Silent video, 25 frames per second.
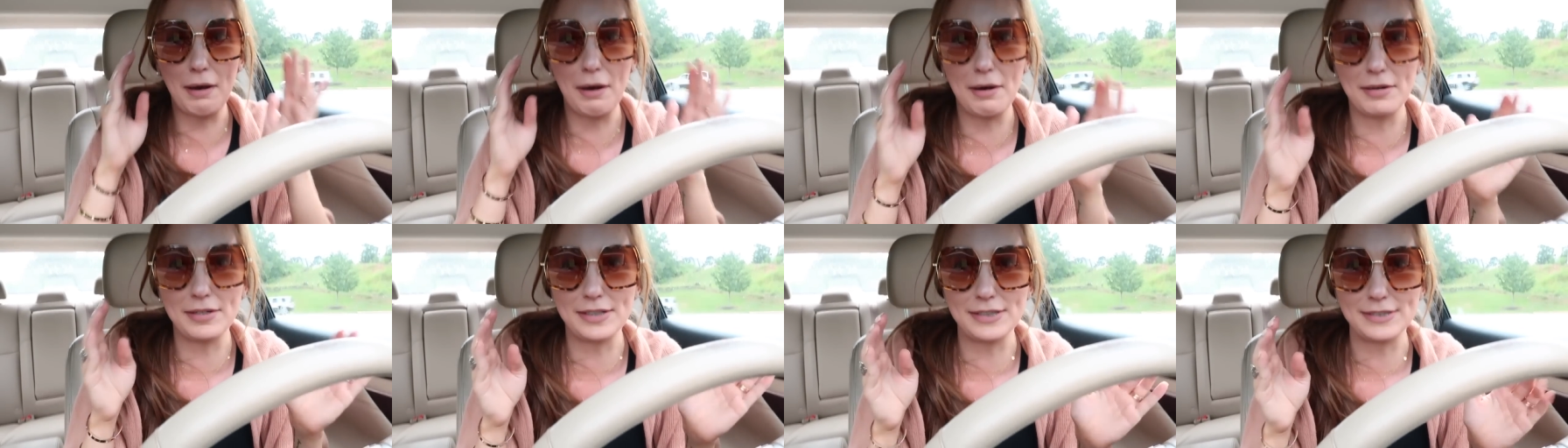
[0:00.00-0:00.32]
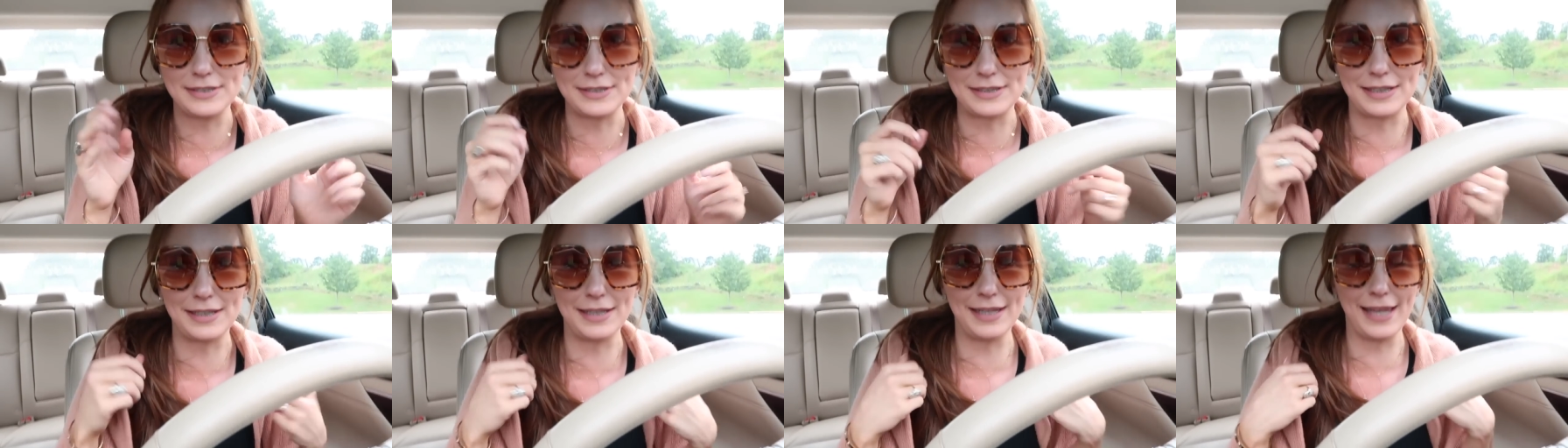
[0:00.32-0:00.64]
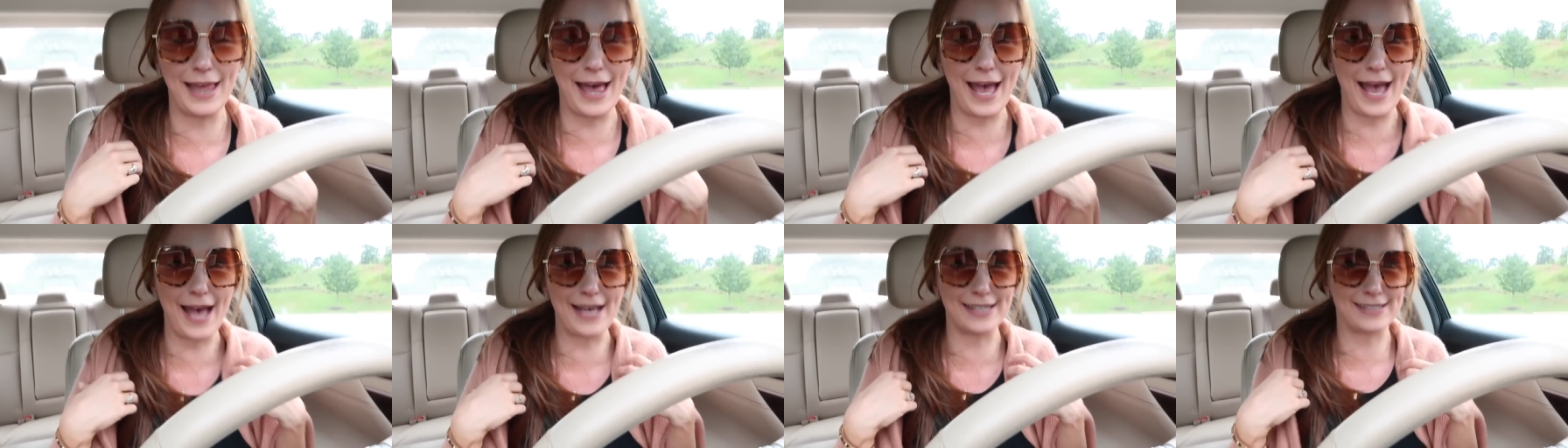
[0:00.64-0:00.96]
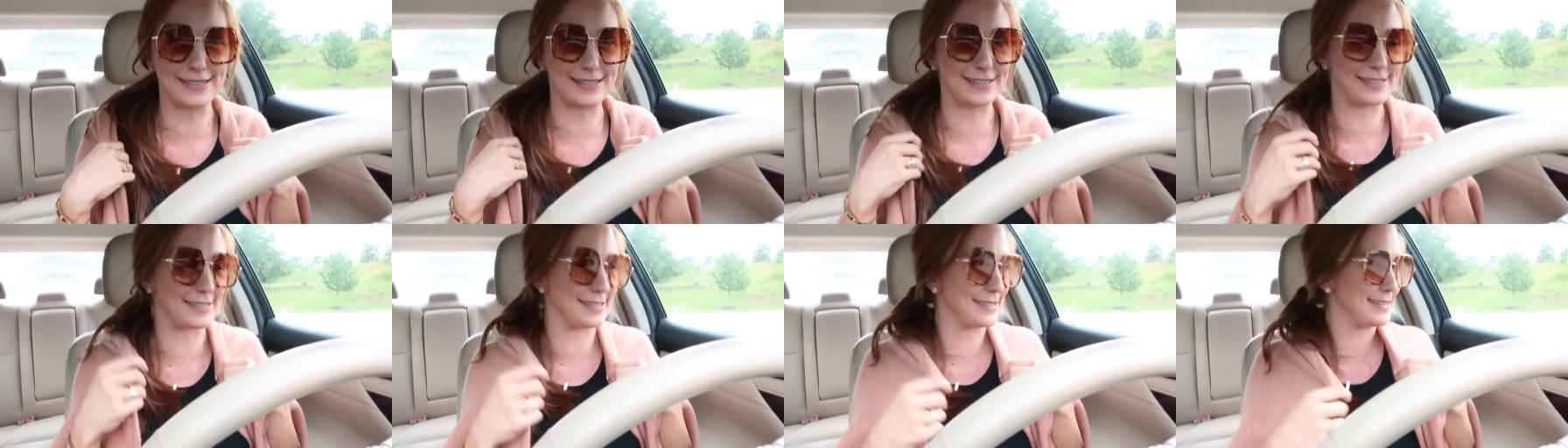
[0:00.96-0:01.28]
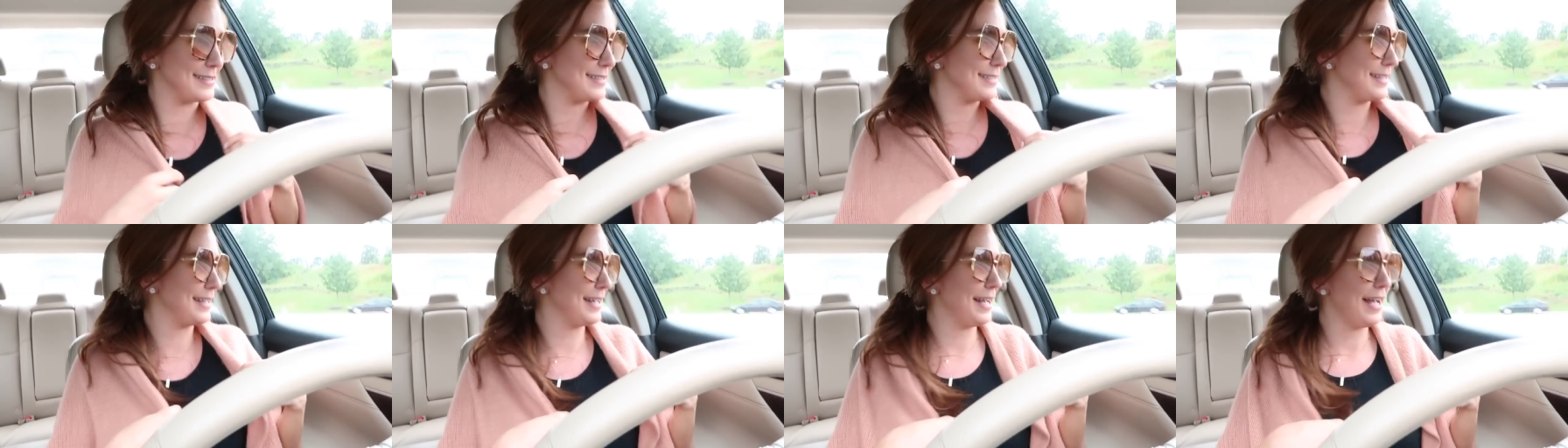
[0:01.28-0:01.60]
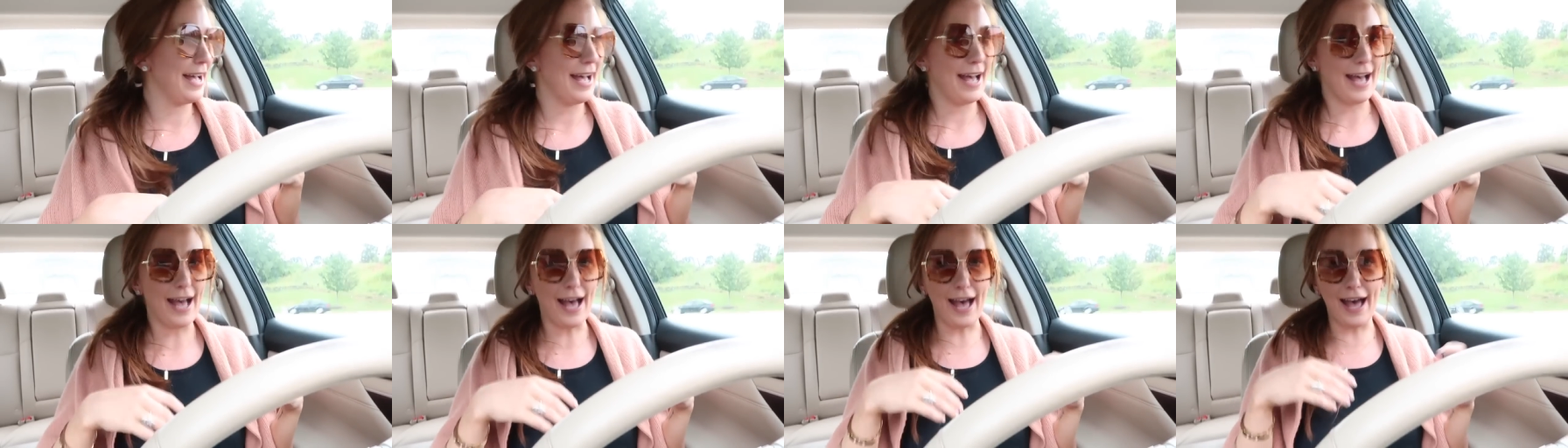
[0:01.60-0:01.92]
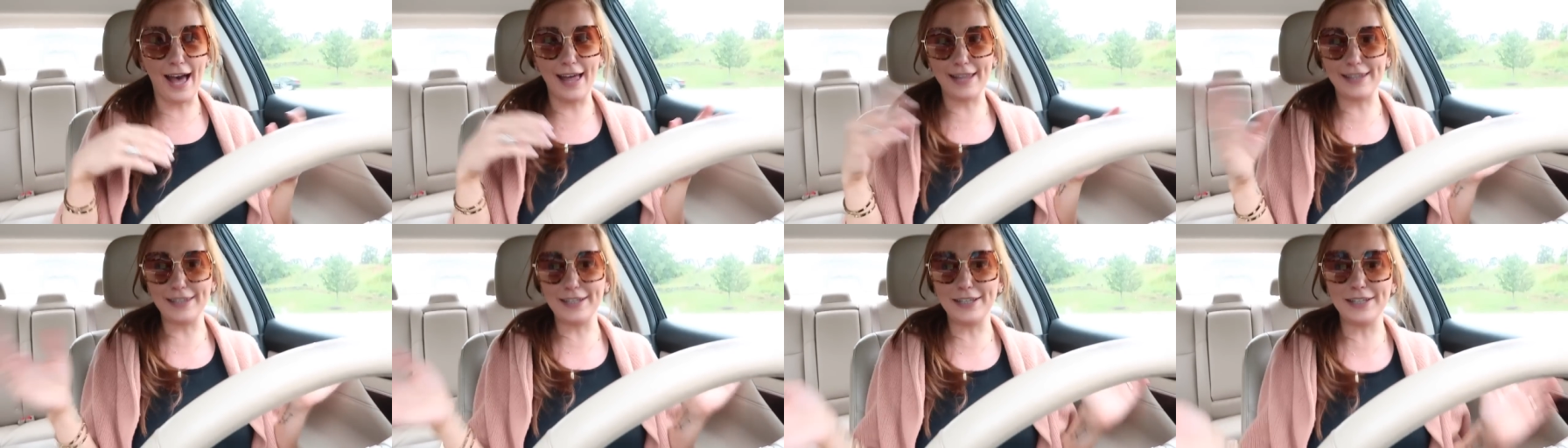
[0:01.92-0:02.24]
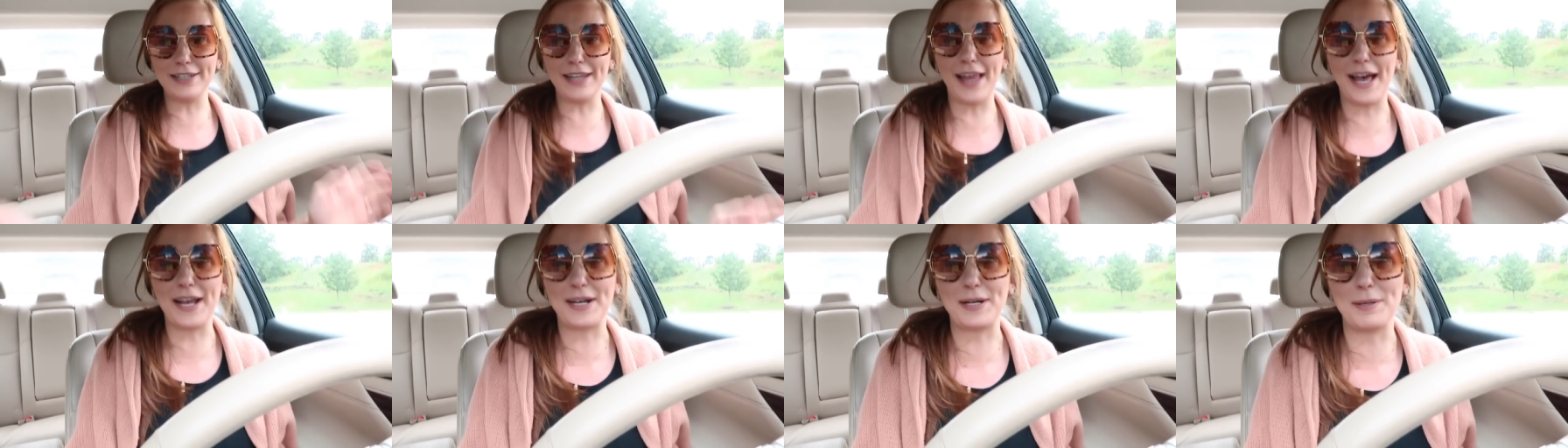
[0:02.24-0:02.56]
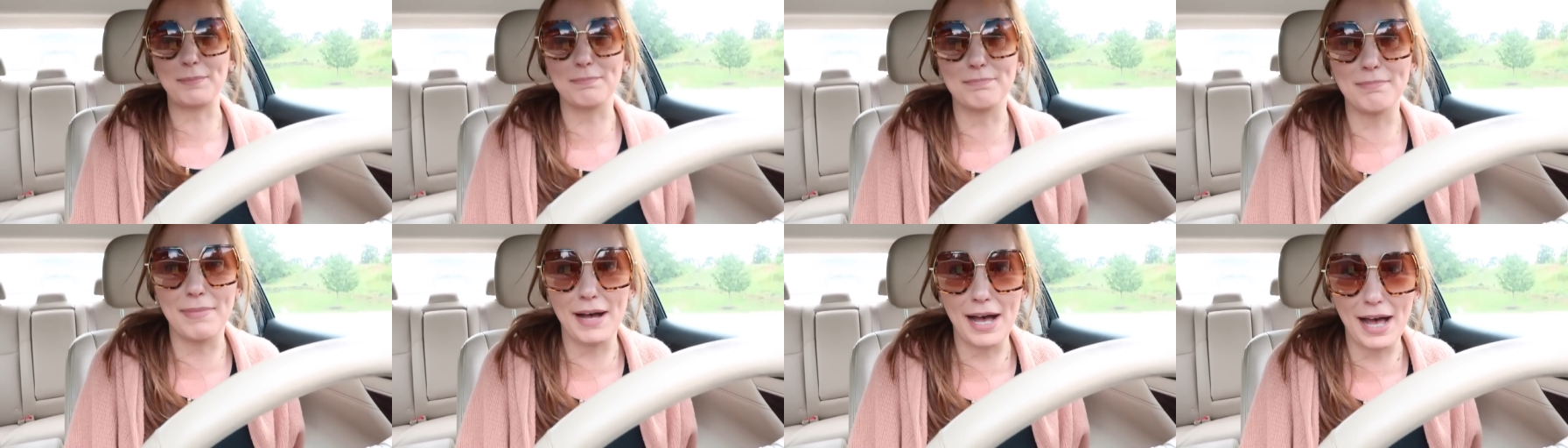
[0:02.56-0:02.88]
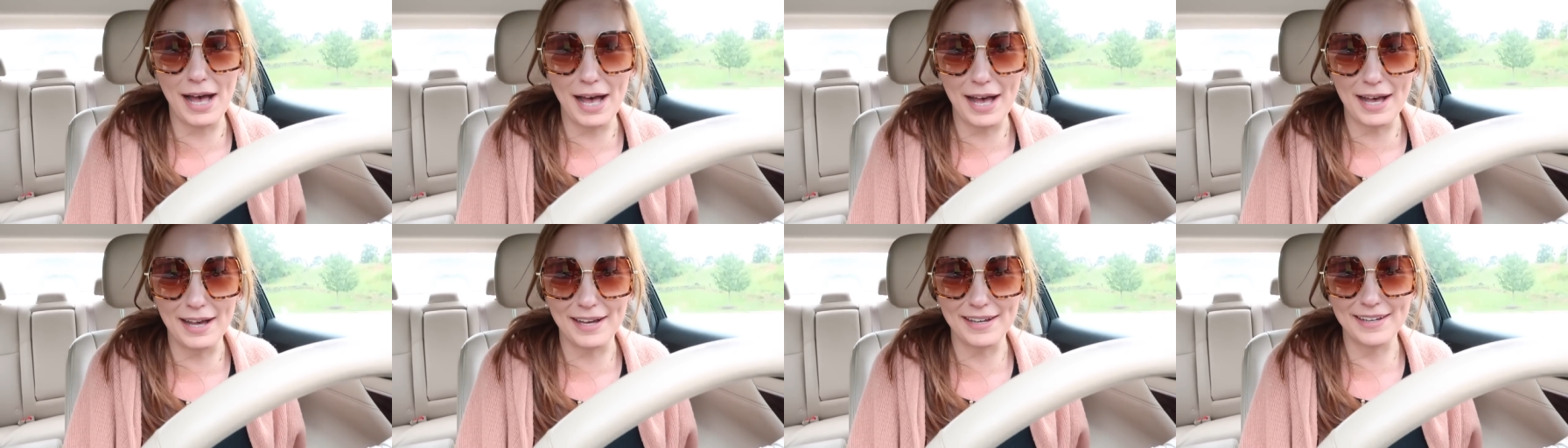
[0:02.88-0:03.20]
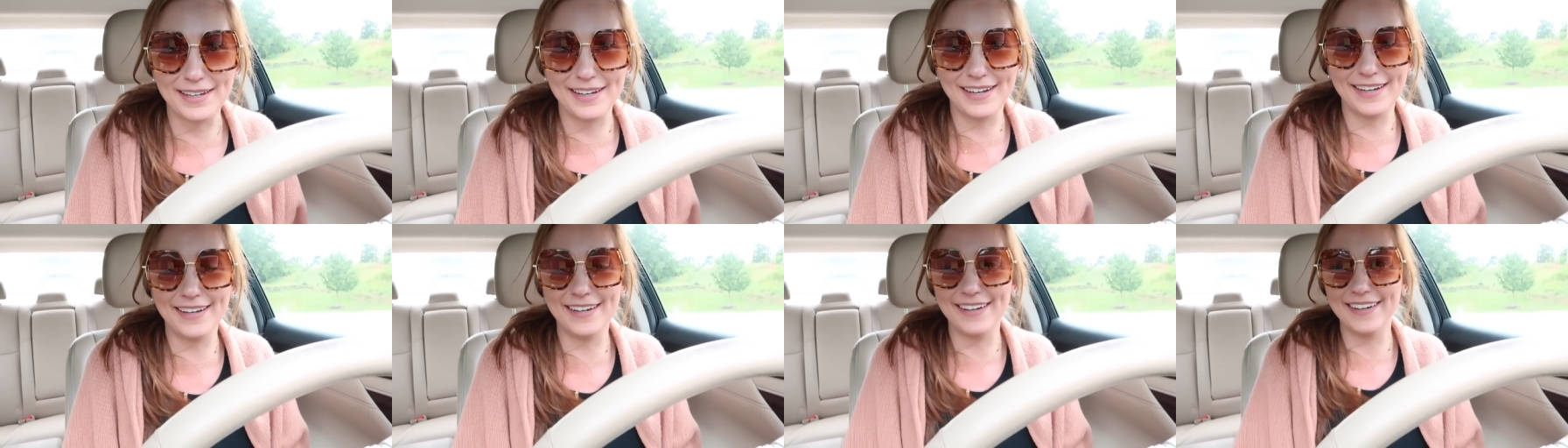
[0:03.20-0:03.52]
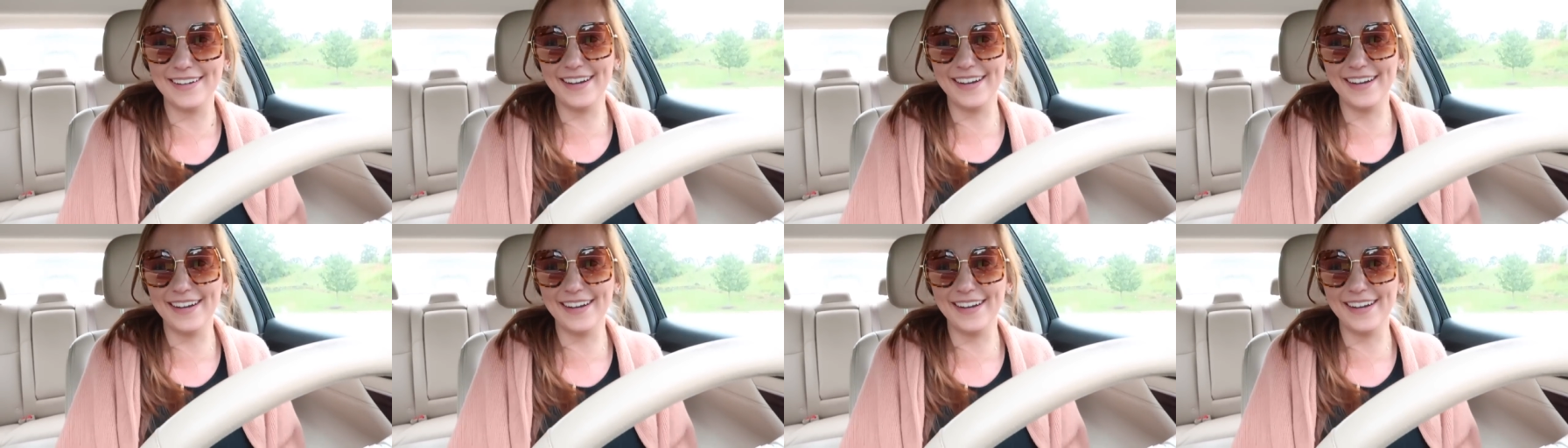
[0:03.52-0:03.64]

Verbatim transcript: oh these glasses. I look like a bug.